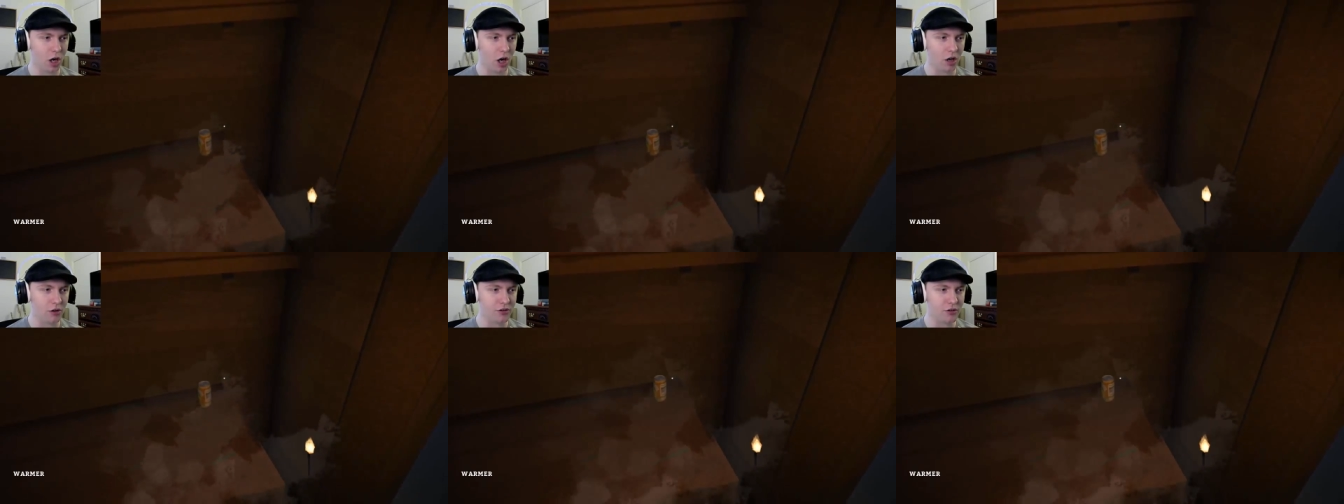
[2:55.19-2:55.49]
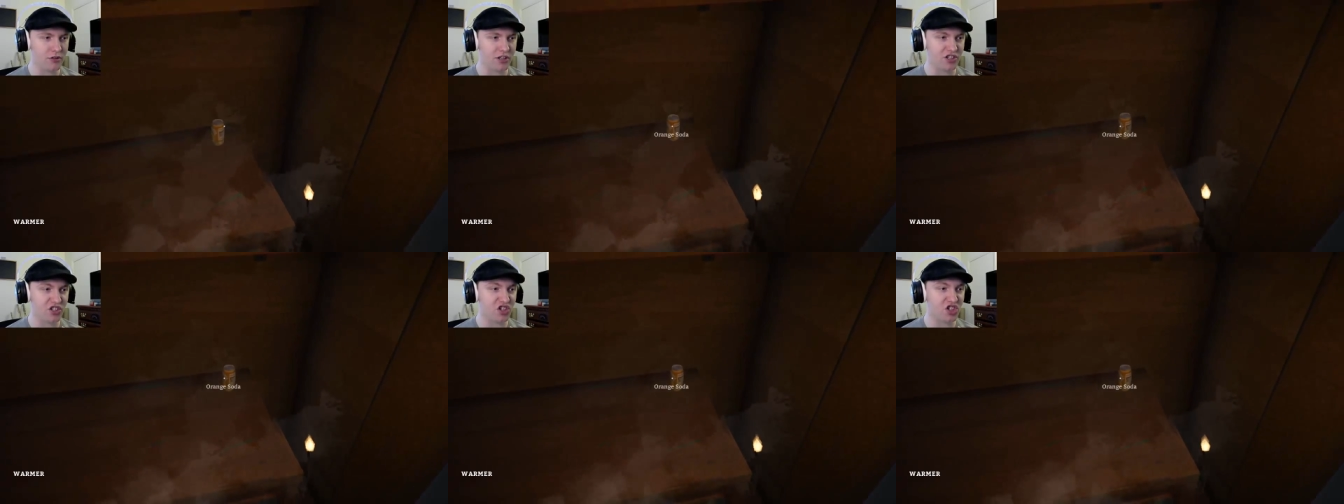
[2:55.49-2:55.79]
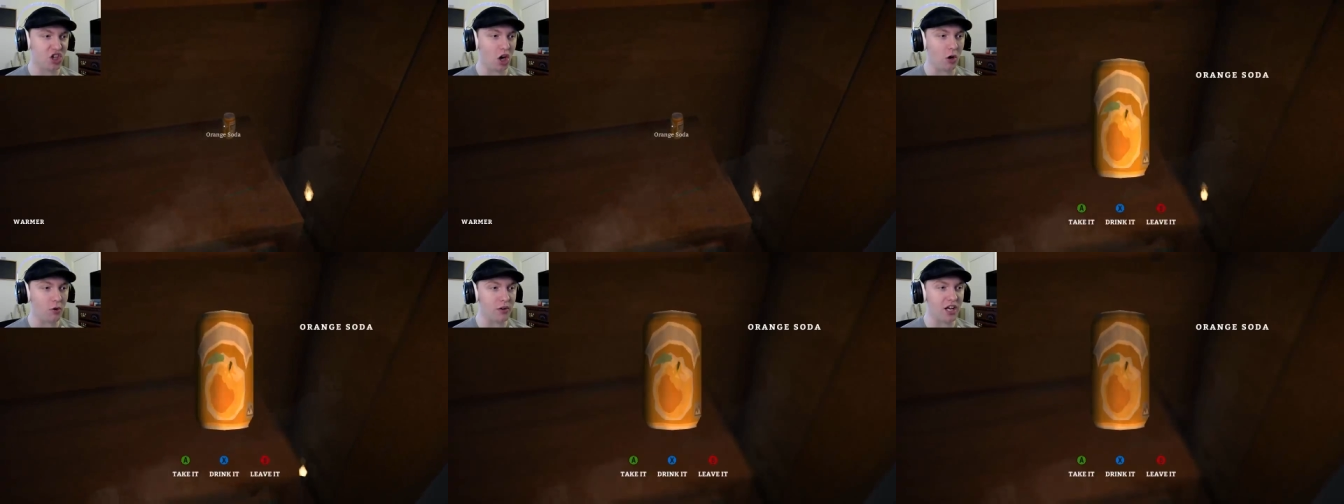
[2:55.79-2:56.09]
Oh, dude, a
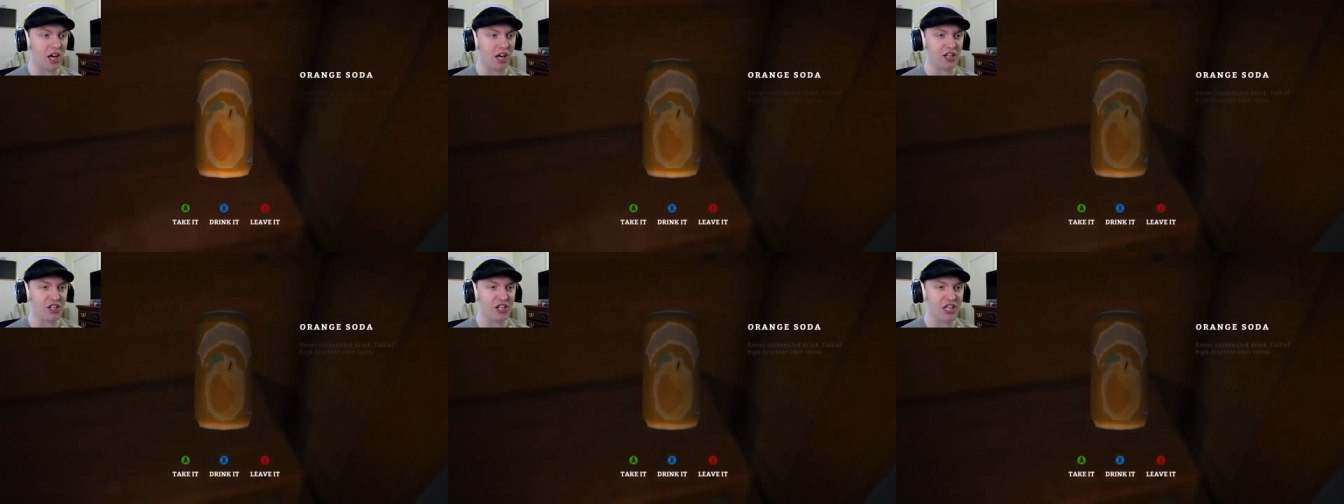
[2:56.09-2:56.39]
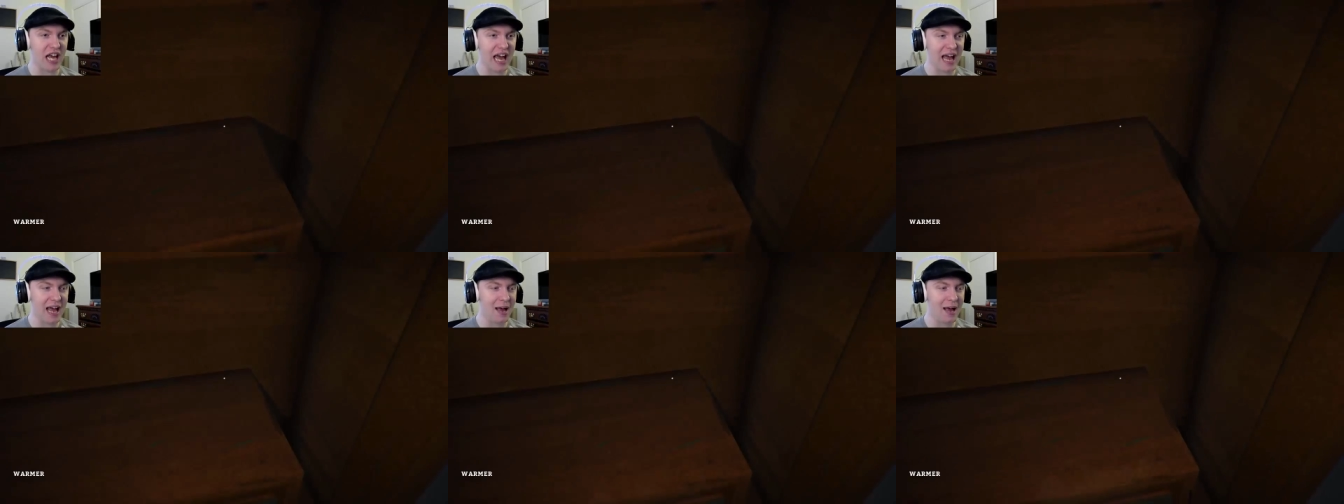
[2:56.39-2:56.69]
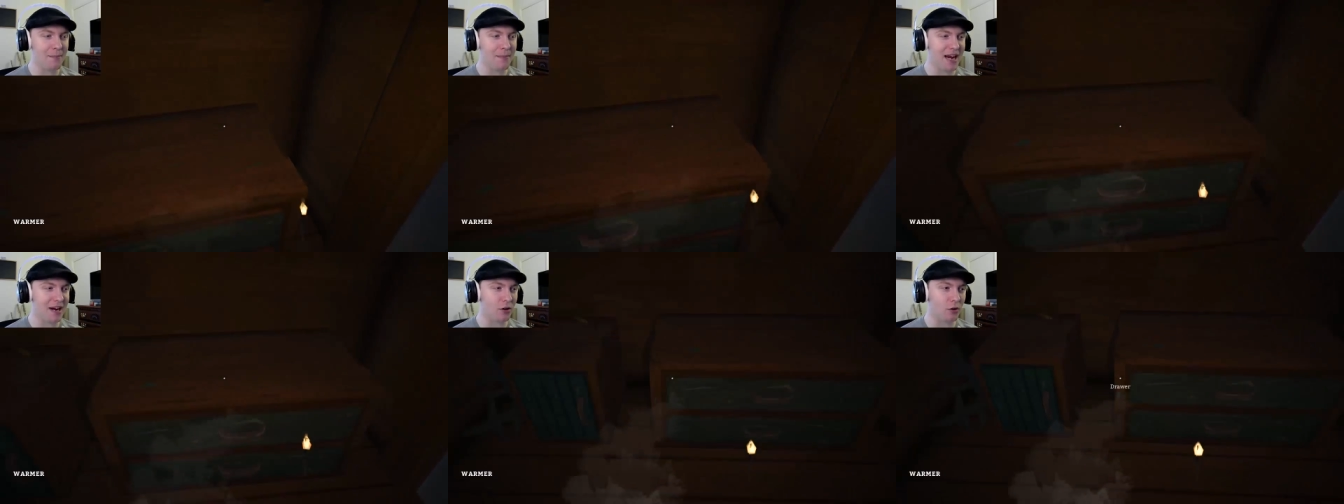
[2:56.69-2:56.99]
soda!
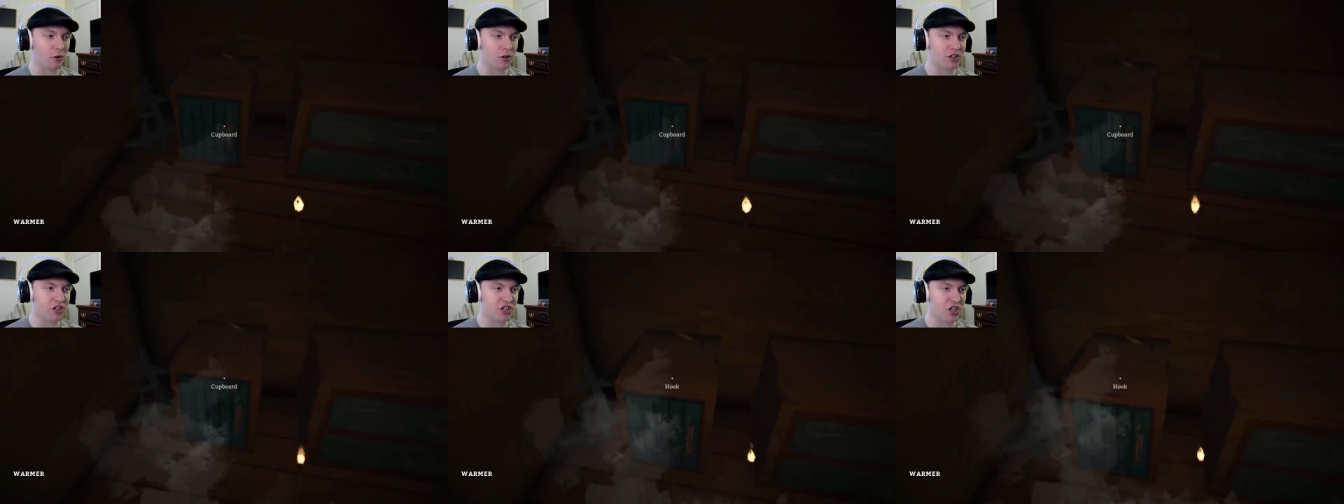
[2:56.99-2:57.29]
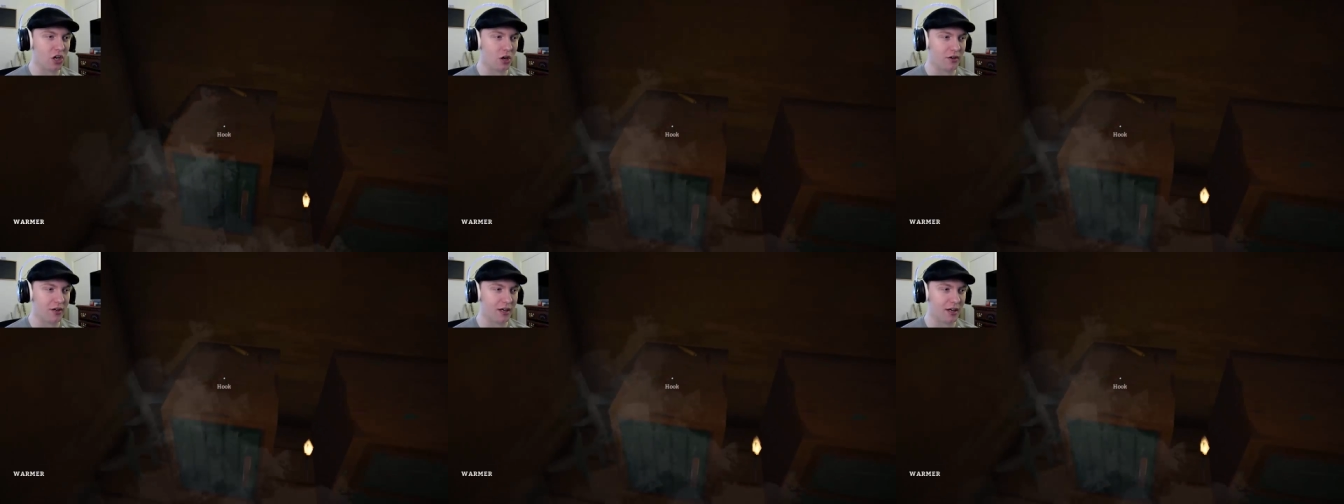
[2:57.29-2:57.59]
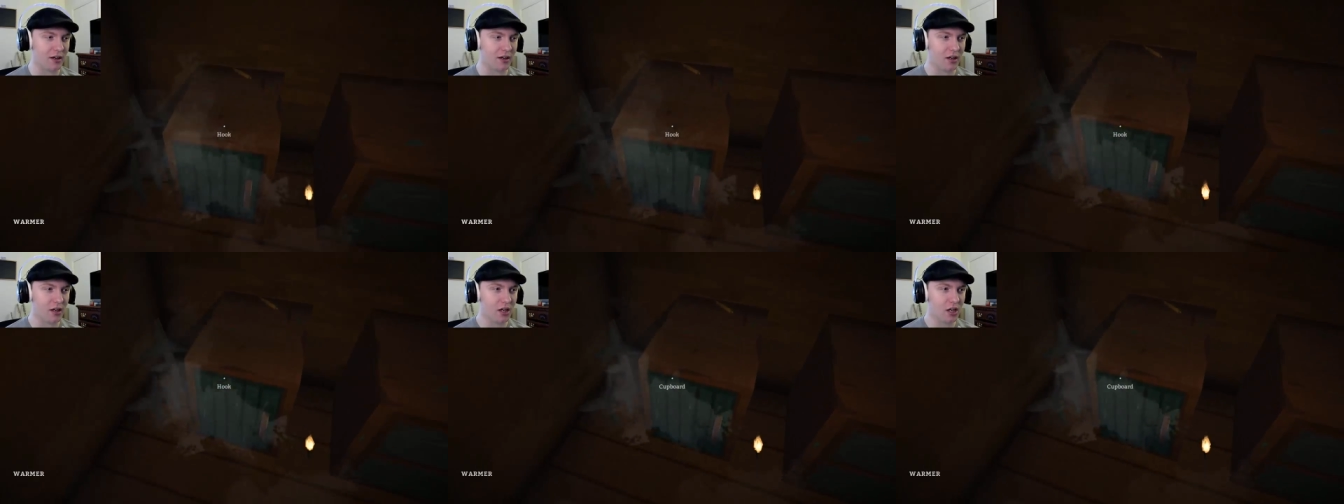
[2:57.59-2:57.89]
Yeah, man, orange soda!